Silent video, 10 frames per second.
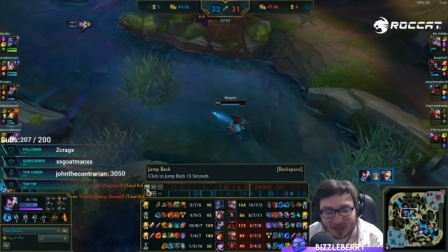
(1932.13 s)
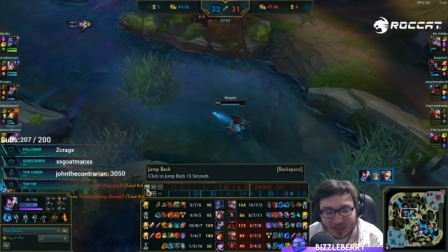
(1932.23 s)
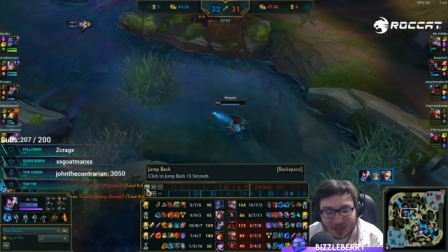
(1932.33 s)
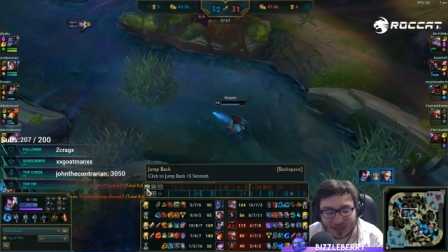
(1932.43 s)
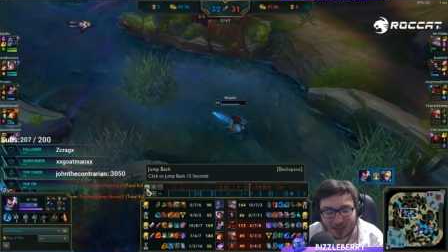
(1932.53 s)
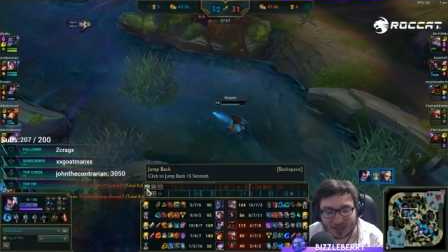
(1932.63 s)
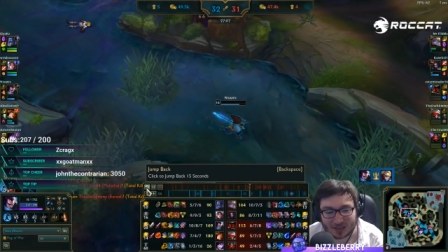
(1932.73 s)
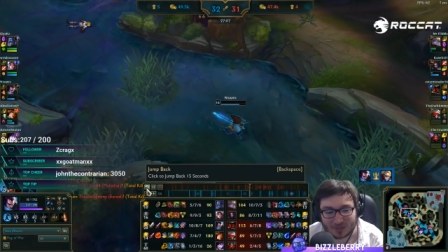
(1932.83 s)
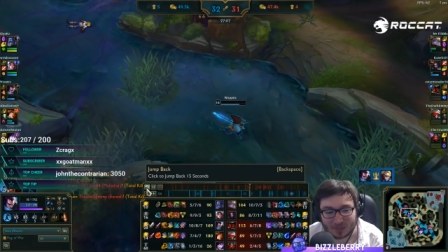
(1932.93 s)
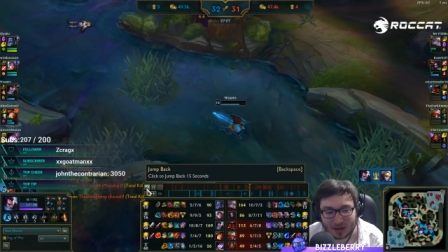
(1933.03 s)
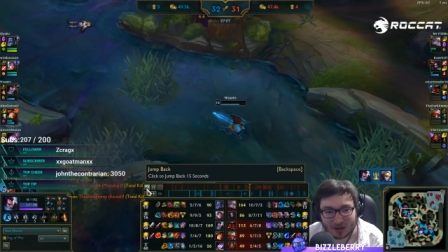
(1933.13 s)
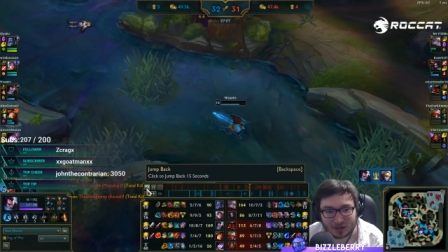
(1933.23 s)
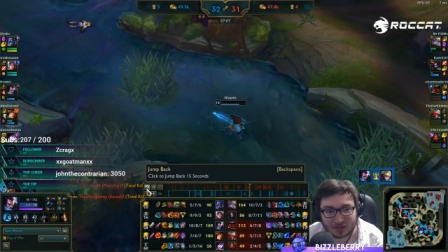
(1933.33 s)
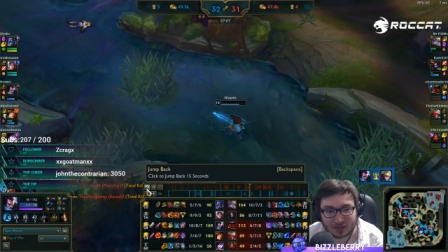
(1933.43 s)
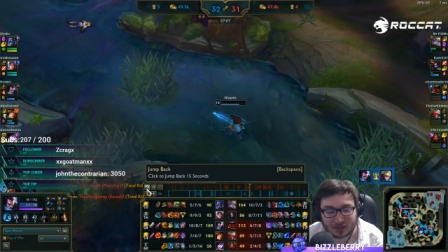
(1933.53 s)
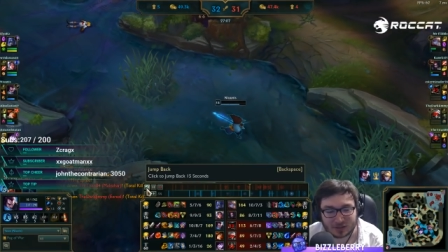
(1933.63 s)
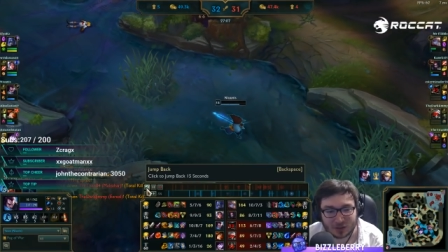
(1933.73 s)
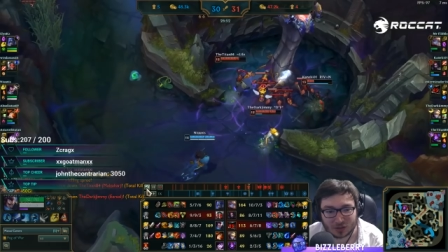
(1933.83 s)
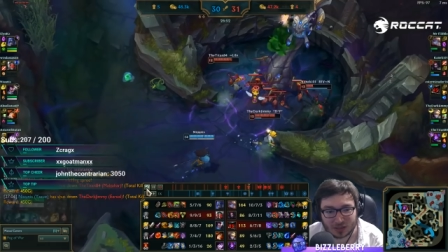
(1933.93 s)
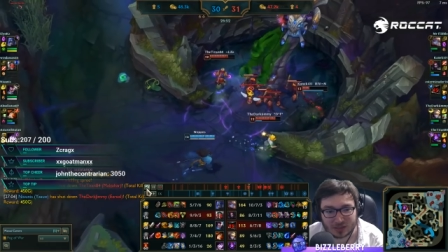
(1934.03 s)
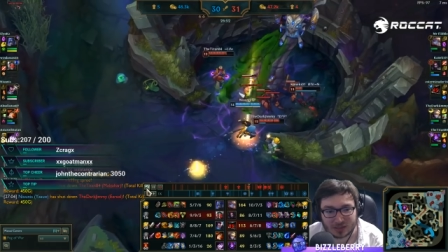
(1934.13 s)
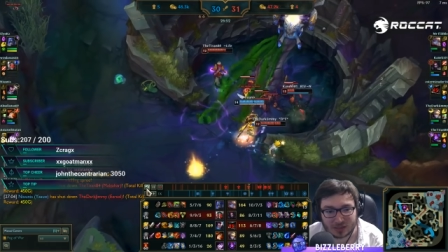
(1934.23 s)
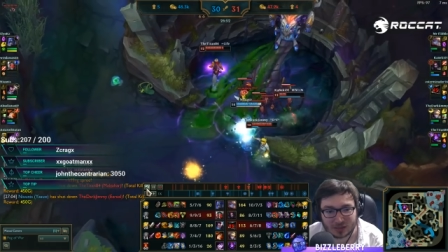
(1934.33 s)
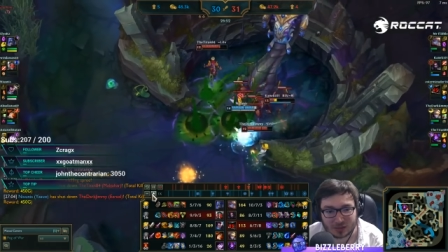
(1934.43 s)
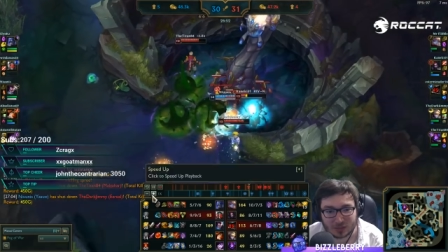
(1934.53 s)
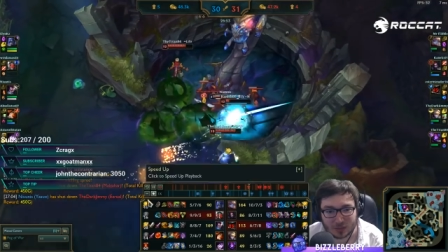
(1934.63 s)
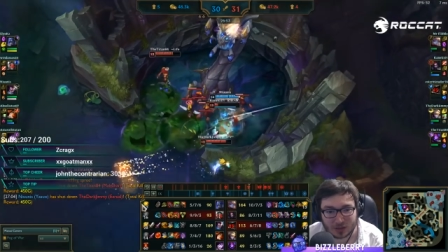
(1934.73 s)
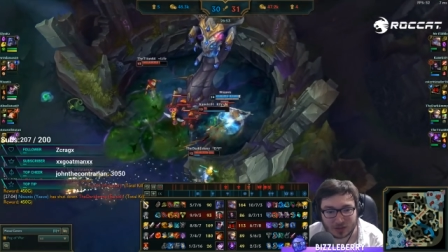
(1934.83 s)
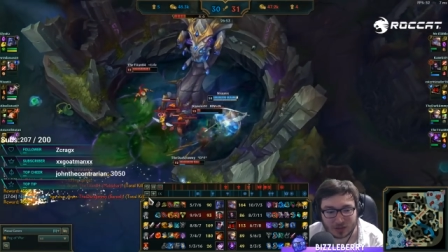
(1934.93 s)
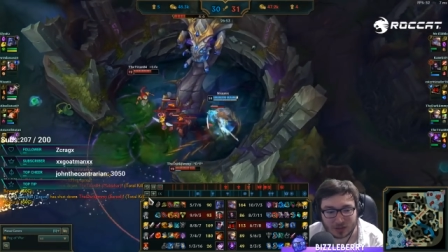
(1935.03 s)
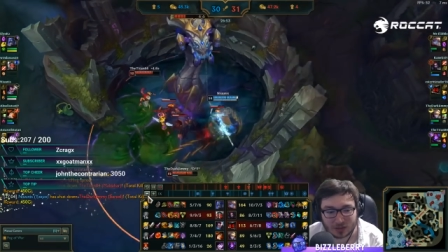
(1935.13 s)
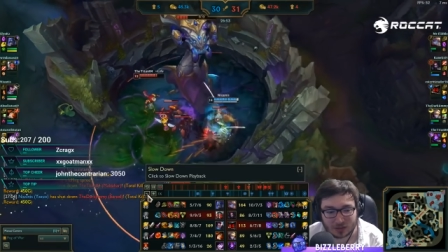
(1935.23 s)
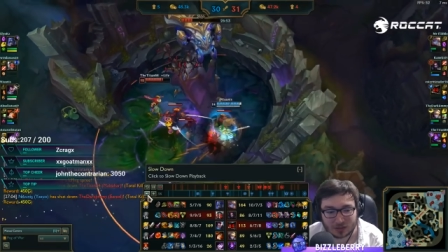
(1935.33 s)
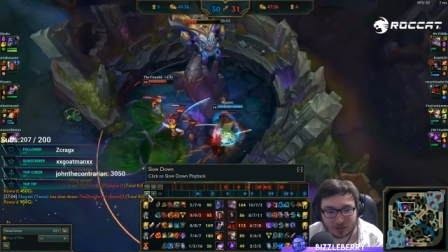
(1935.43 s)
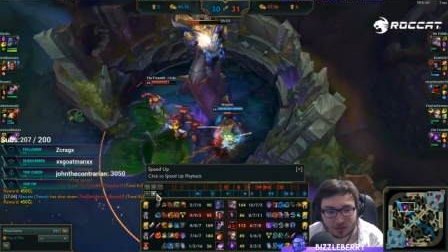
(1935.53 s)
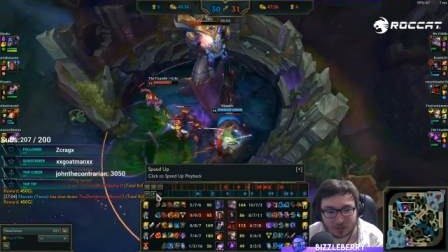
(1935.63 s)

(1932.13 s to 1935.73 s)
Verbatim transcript: But yeah, here, Baron targets the nearest person here.